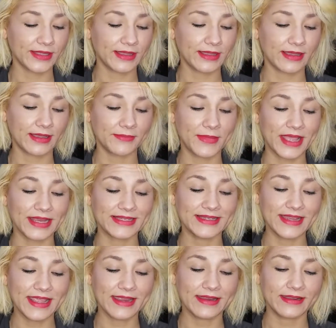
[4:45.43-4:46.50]
I didn't
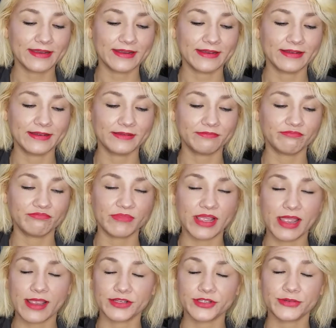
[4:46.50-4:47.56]
hate it.
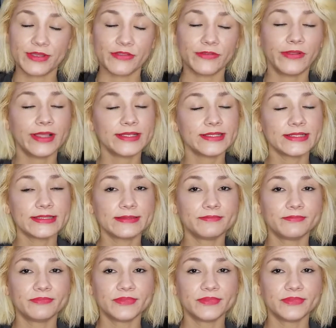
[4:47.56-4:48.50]
I actually rather liked it.